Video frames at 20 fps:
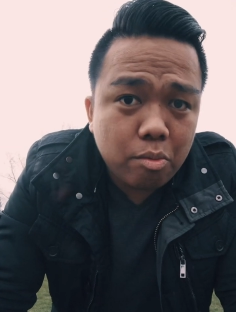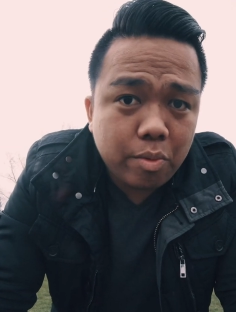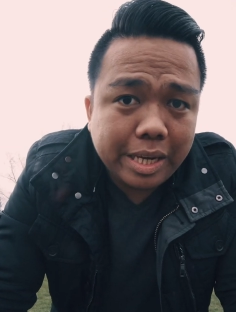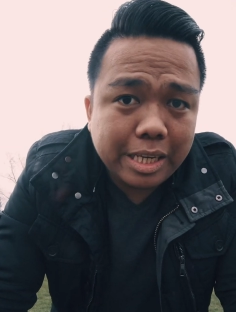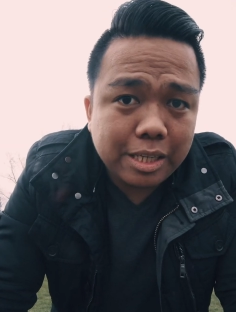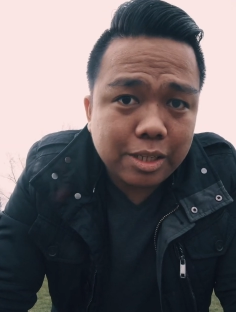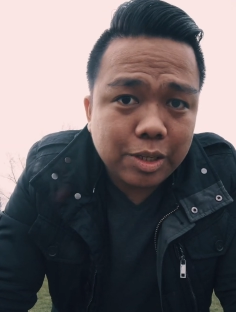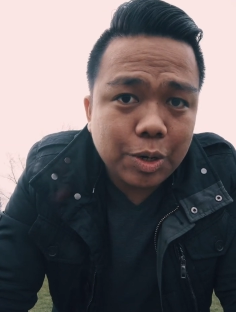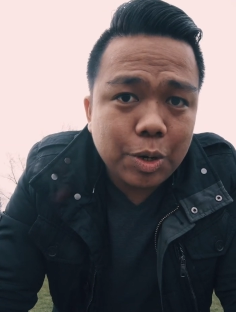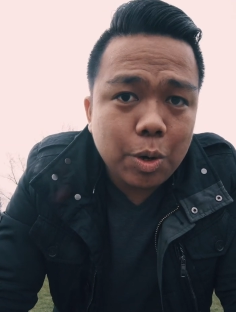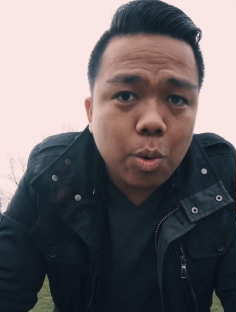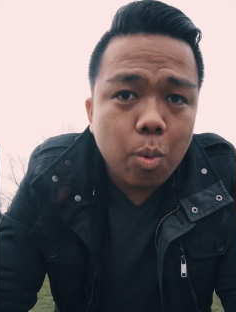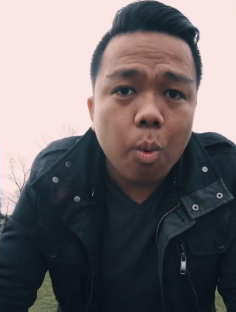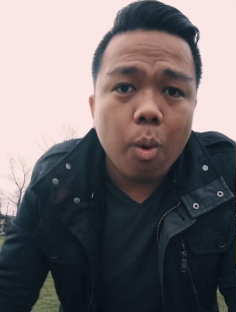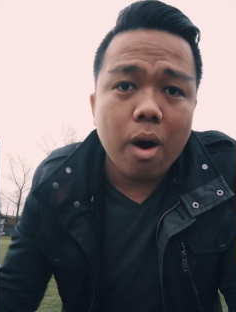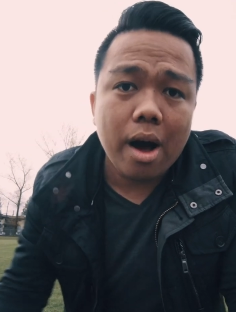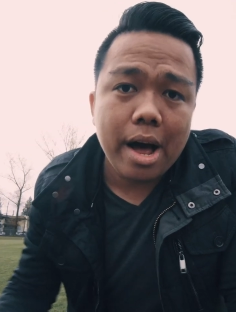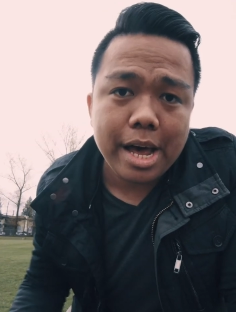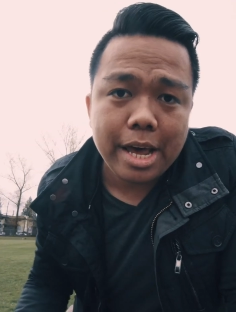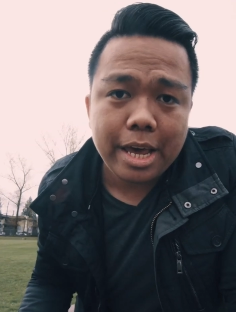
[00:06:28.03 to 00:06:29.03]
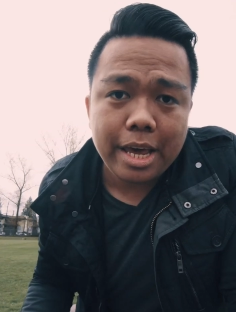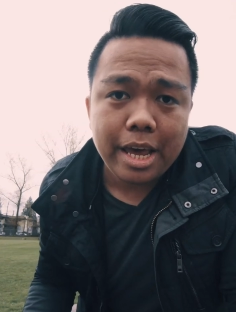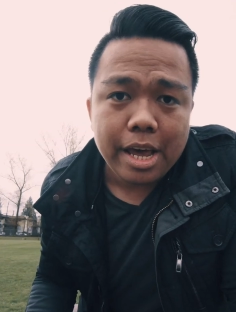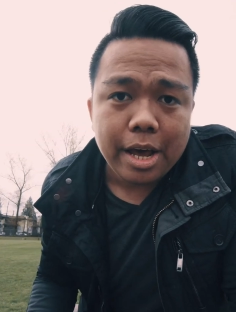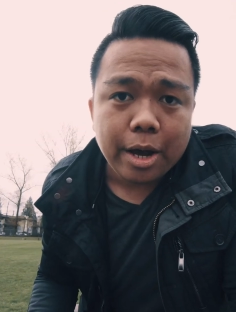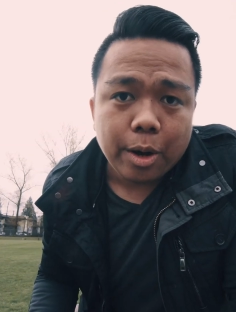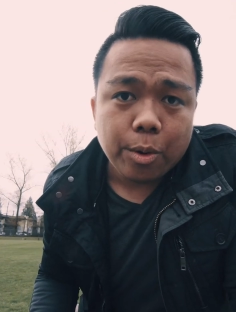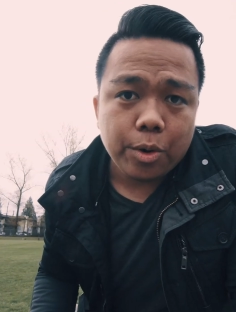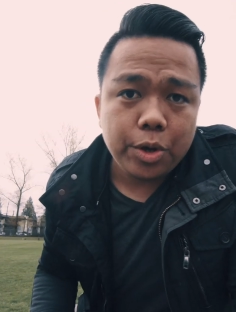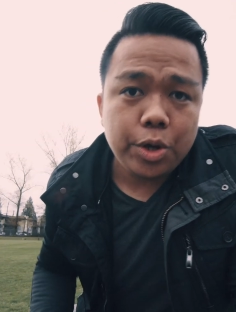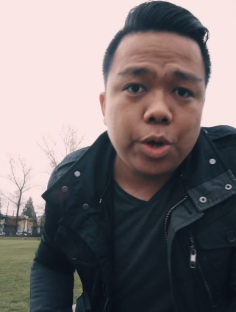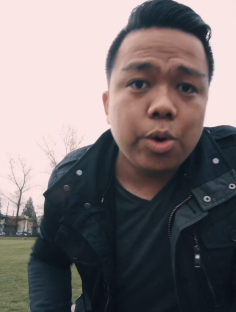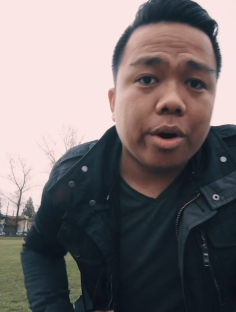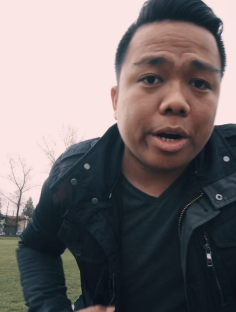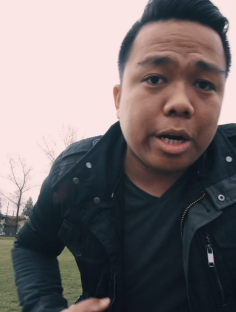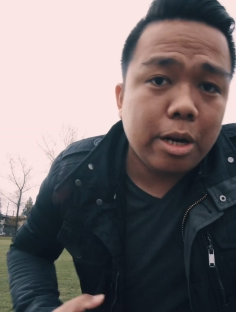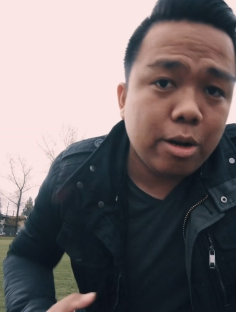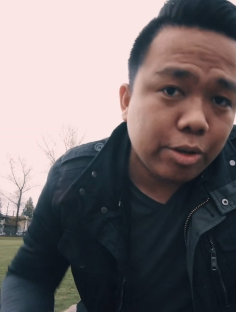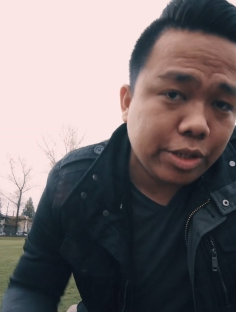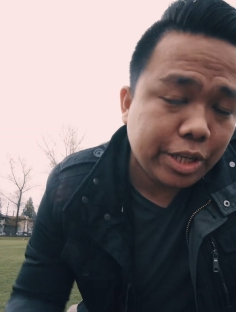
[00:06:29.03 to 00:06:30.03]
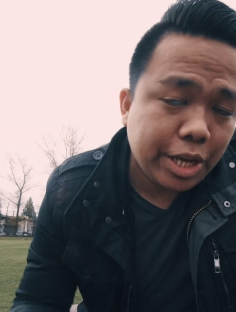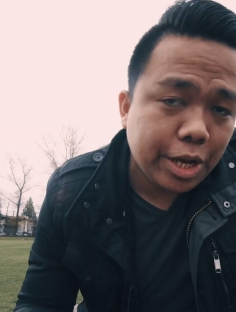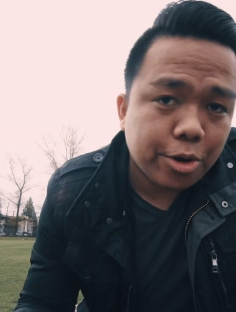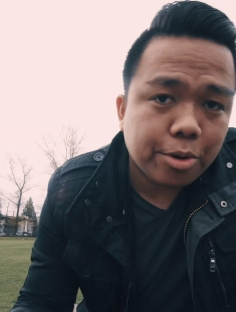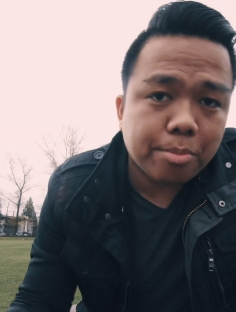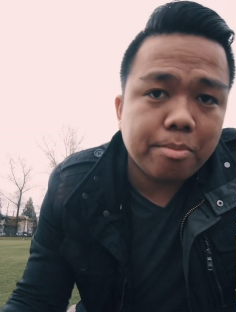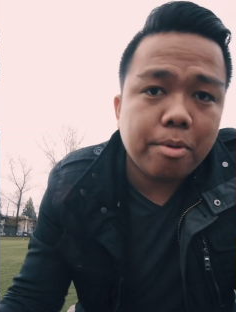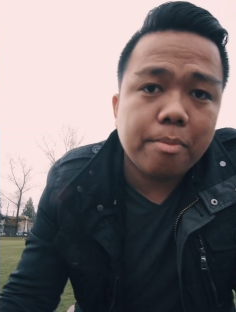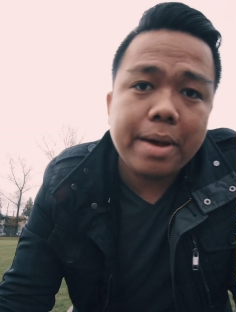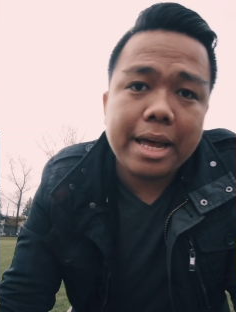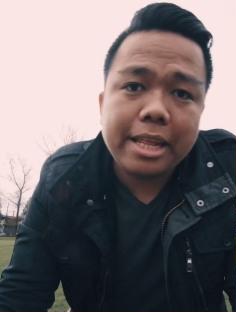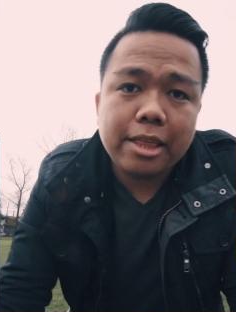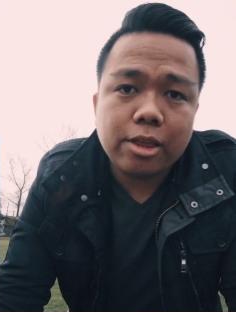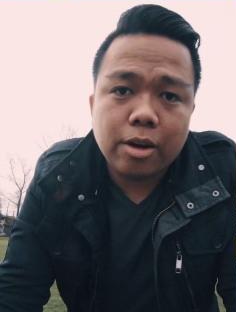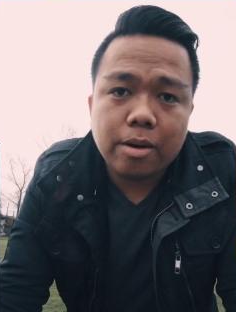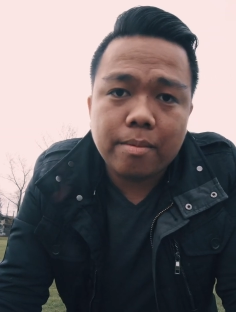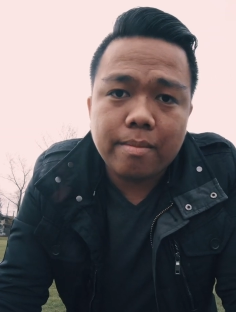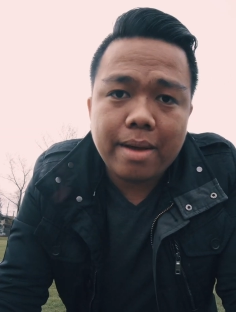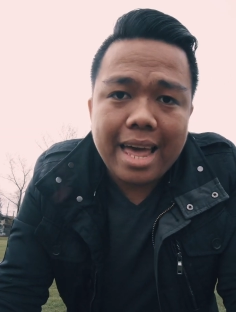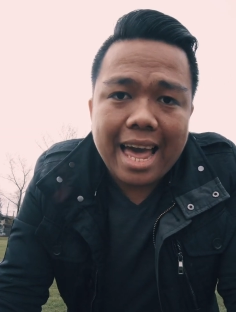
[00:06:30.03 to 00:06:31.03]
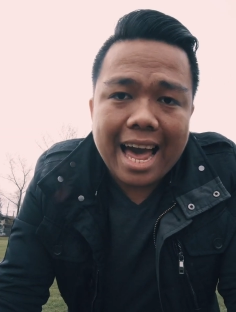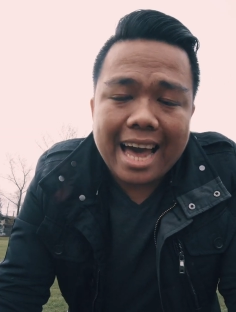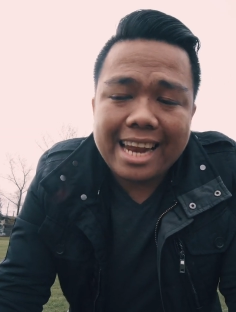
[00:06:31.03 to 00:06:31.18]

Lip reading: reasons why you are losing your momentum.